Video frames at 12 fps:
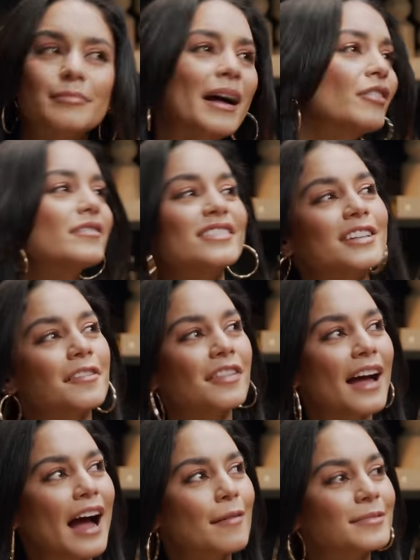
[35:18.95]
amount of stuff
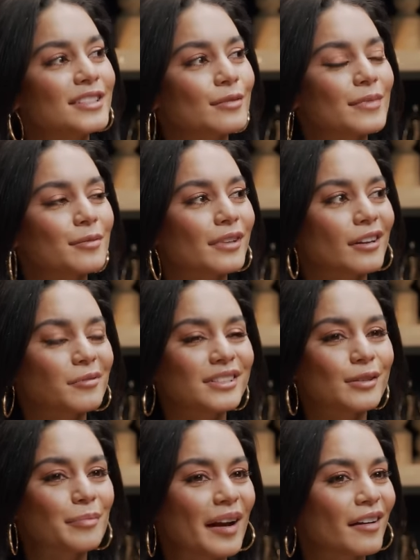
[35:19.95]
that happened to me when I went
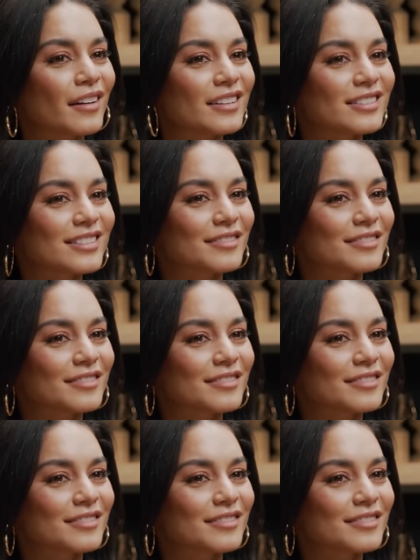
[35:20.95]
to Paris